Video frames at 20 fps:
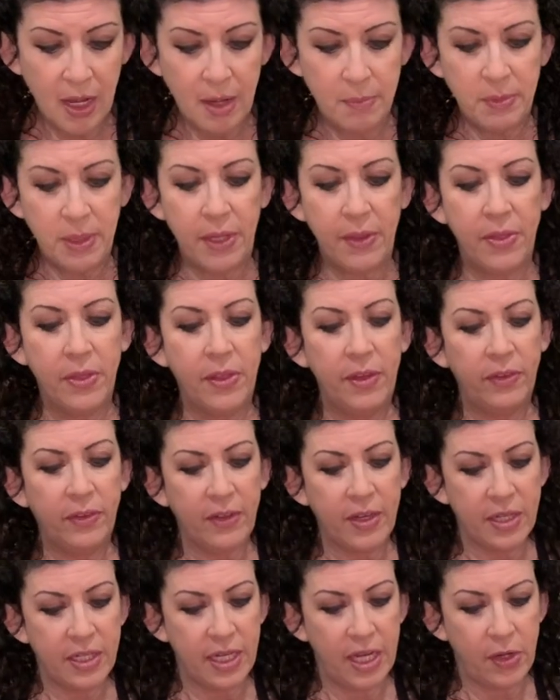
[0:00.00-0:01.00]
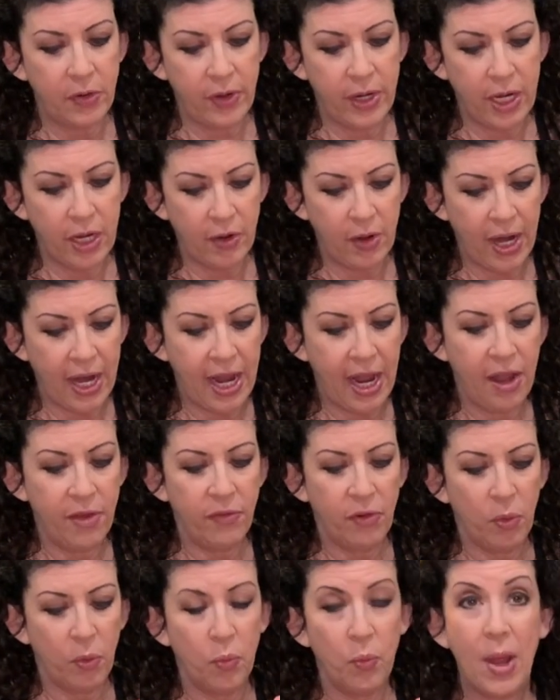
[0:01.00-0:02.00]
In this container here, I have
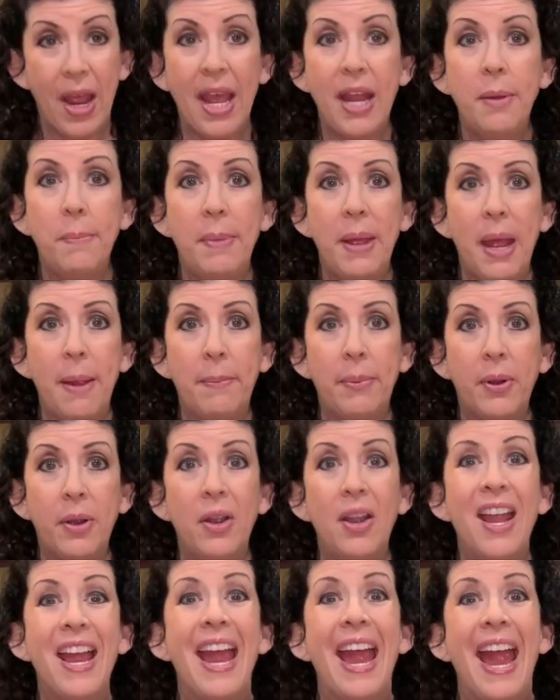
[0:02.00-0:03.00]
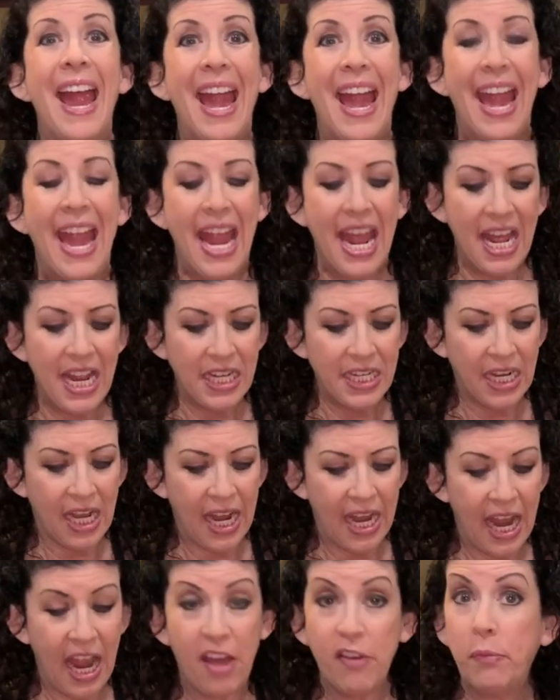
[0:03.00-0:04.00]
red pepper and I
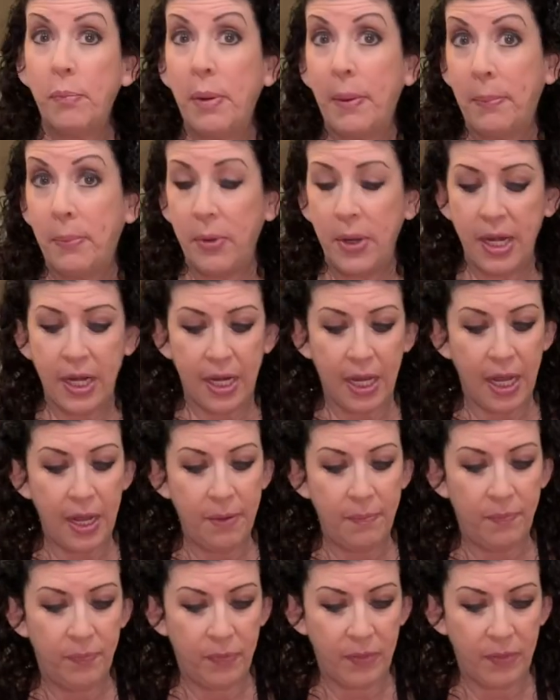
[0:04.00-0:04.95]
have paprika.